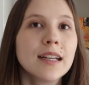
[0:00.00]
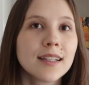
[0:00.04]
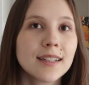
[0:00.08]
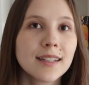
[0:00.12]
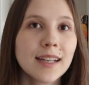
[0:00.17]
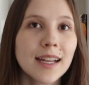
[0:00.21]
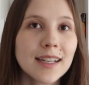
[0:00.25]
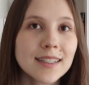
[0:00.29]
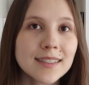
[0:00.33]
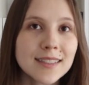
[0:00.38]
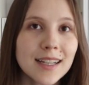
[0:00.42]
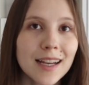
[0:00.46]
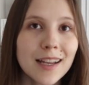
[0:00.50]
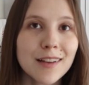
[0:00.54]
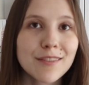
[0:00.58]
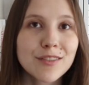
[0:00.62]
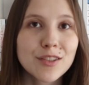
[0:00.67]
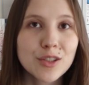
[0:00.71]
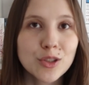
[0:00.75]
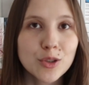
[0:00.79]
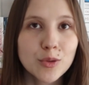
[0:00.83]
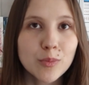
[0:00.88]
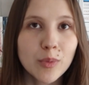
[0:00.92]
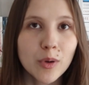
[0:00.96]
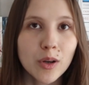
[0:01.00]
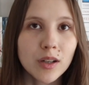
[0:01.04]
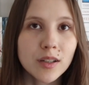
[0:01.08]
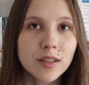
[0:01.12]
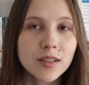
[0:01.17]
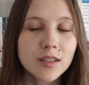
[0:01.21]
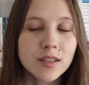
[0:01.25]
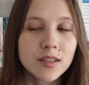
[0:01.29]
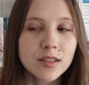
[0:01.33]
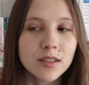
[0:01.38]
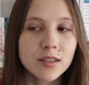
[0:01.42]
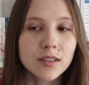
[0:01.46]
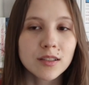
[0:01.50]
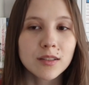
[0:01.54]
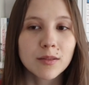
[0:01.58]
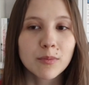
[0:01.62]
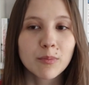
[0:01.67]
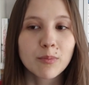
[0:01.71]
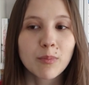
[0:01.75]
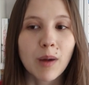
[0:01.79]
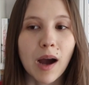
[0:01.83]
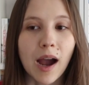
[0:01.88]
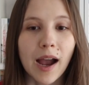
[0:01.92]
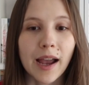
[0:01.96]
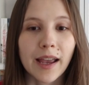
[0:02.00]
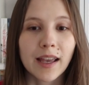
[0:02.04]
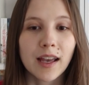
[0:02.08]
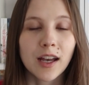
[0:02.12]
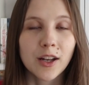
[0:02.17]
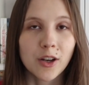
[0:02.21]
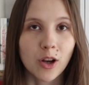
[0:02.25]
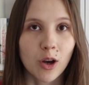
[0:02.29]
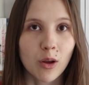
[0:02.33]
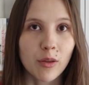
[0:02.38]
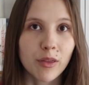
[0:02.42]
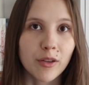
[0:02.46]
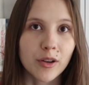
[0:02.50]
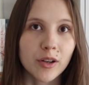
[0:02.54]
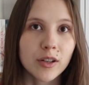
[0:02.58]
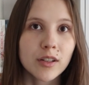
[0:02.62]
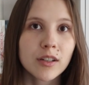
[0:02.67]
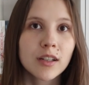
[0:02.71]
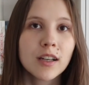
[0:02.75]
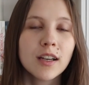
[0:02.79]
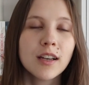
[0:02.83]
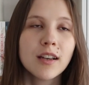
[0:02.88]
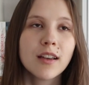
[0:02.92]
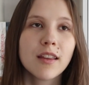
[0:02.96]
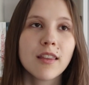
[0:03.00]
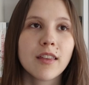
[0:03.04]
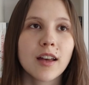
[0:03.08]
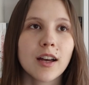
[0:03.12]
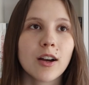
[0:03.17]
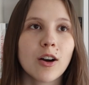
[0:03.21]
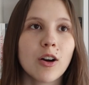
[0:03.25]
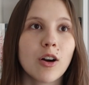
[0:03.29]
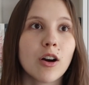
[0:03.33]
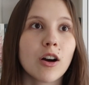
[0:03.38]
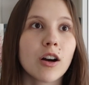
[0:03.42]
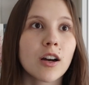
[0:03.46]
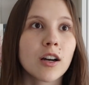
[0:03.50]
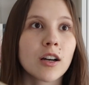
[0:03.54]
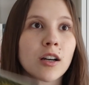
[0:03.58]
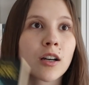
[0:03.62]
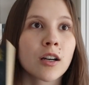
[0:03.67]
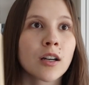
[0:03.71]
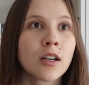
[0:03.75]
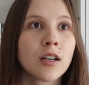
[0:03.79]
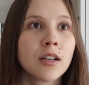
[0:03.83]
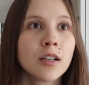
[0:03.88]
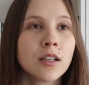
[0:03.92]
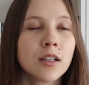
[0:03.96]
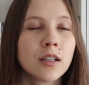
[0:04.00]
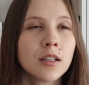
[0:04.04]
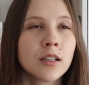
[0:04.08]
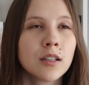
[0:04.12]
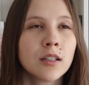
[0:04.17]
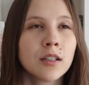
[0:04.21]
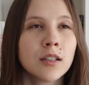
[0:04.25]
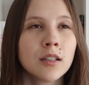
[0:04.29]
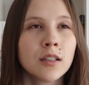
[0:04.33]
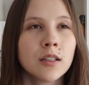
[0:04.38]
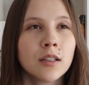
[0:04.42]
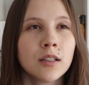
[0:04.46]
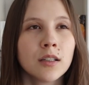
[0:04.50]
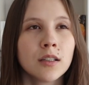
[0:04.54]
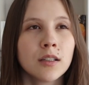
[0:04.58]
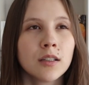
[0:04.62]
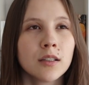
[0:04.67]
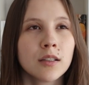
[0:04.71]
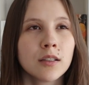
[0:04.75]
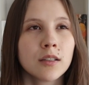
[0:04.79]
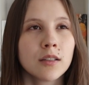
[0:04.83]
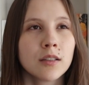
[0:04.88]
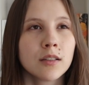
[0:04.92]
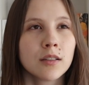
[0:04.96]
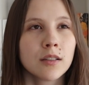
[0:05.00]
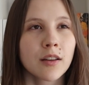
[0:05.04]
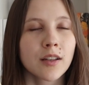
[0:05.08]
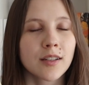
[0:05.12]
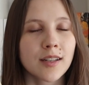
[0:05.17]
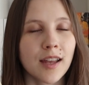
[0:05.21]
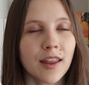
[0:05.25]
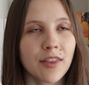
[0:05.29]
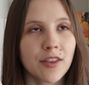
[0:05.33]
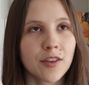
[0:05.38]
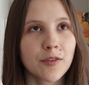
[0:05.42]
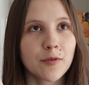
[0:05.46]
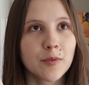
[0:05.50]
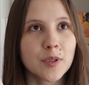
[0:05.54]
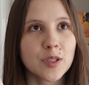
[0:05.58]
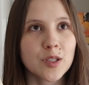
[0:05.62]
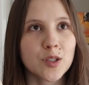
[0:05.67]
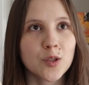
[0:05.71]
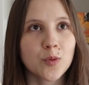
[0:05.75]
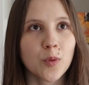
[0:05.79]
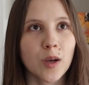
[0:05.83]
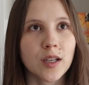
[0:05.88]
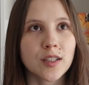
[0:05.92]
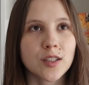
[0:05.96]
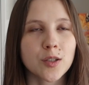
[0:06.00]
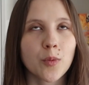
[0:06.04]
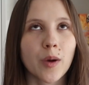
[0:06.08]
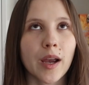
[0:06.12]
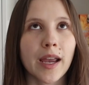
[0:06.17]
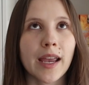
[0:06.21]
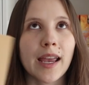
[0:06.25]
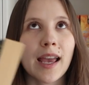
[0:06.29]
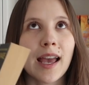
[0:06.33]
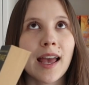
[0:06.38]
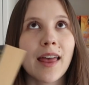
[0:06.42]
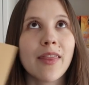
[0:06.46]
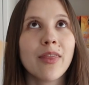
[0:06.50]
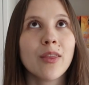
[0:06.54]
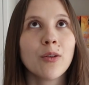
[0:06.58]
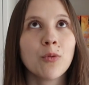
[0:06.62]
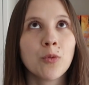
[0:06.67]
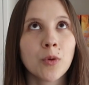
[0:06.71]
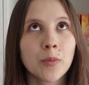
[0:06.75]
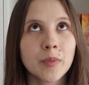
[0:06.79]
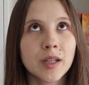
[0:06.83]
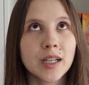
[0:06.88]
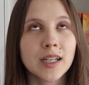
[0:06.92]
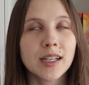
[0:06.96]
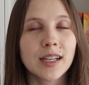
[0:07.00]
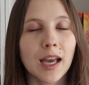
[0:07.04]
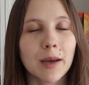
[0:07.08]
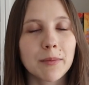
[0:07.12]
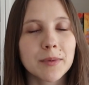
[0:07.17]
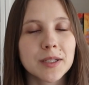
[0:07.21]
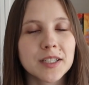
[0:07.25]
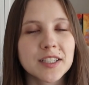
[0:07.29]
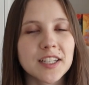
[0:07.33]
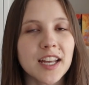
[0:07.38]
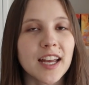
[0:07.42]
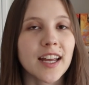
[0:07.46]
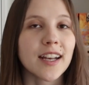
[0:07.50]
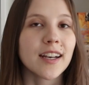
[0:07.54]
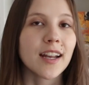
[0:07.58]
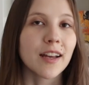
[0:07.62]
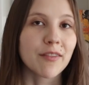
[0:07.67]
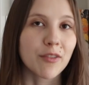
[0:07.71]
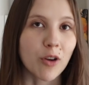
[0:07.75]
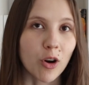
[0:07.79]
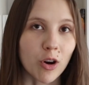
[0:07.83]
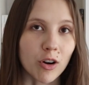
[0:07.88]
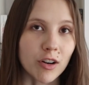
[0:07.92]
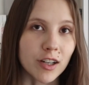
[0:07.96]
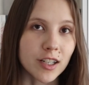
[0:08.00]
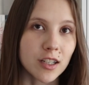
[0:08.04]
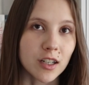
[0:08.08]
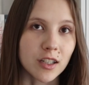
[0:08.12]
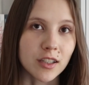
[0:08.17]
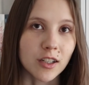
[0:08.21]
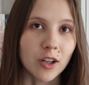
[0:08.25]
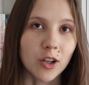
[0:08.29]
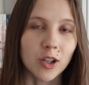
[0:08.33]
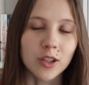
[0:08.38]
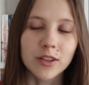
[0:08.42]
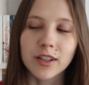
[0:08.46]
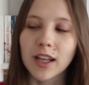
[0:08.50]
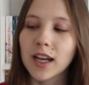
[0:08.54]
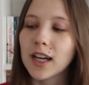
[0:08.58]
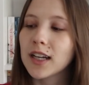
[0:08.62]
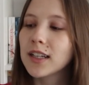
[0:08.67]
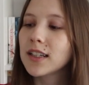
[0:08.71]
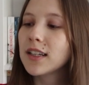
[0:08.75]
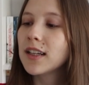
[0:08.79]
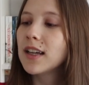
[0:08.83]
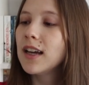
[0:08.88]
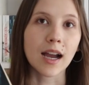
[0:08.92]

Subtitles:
Next I have 2 books by an author that are The Death of Mrs. Westaway and The Woman in Cabin 10. I've already unhauled that.